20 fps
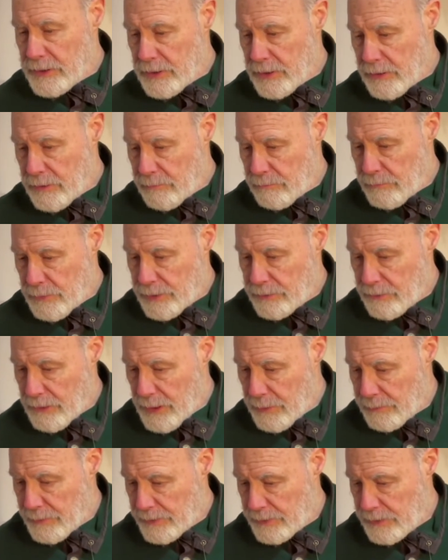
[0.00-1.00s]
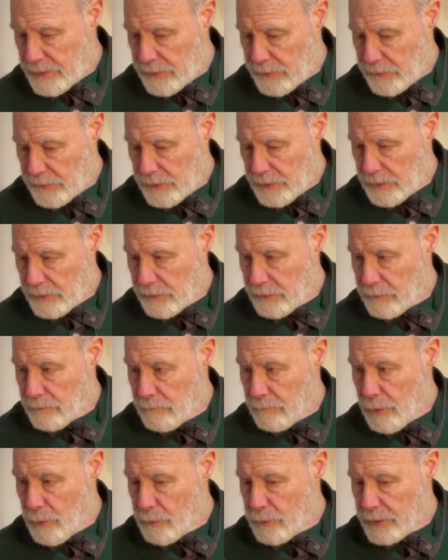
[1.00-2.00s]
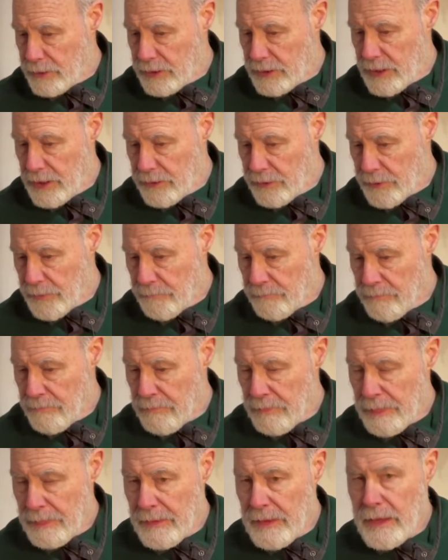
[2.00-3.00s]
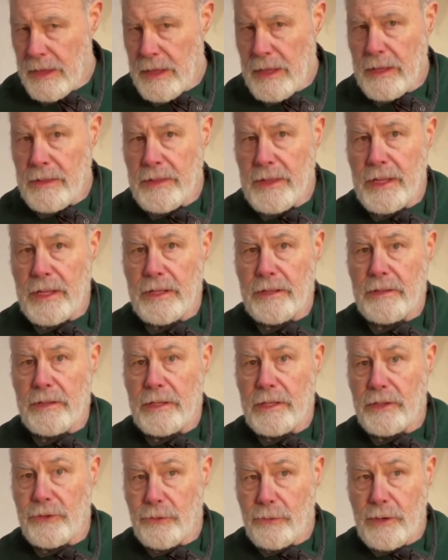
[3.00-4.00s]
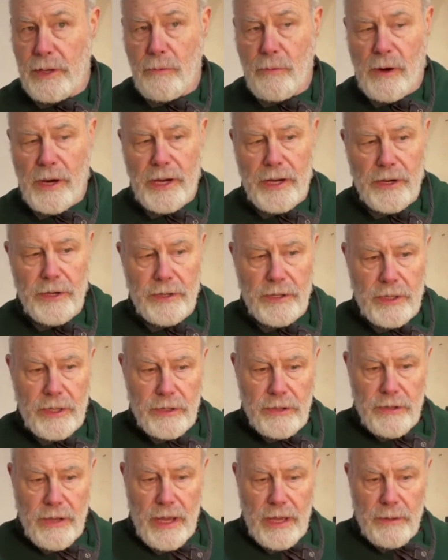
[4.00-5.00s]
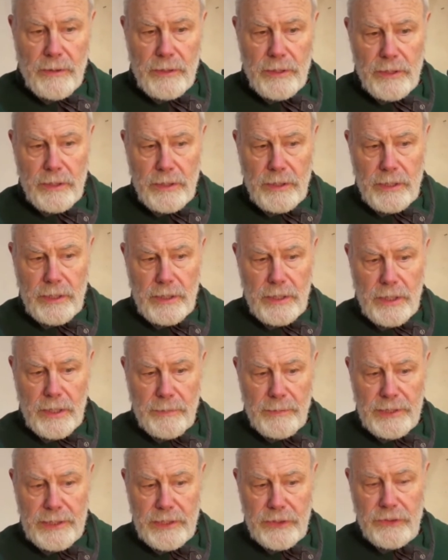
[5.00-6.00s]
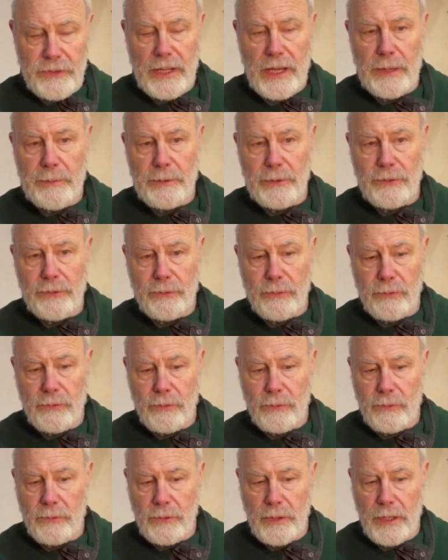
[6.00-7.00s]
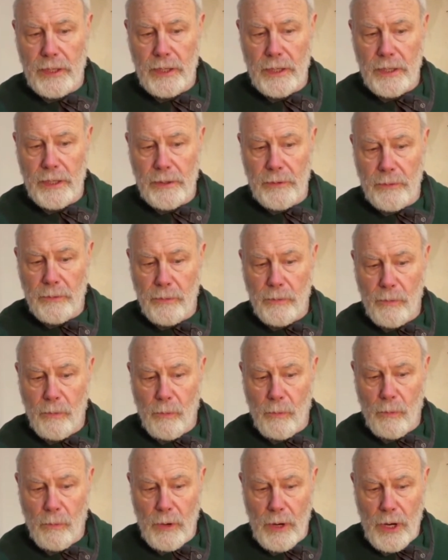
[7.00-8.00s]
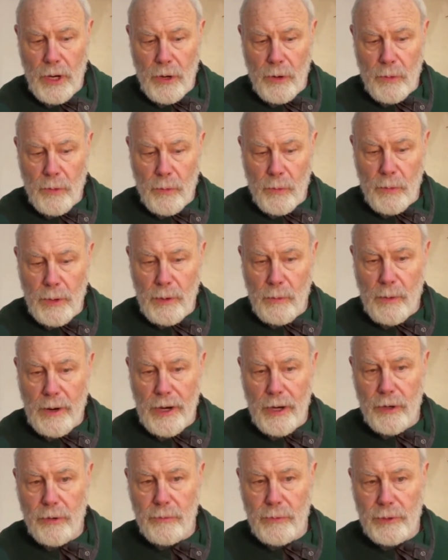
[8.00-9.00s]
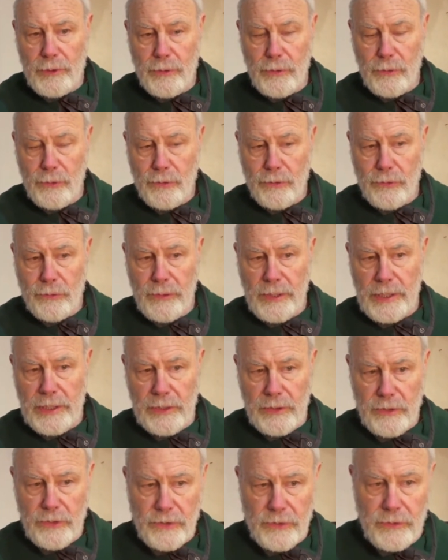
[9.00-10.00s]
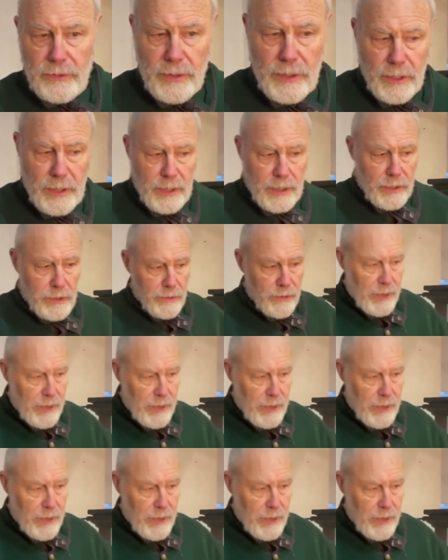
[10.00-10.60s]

there by dropping these things both together. Then it's rewired, and you have, but this time it's rewired with two screens. You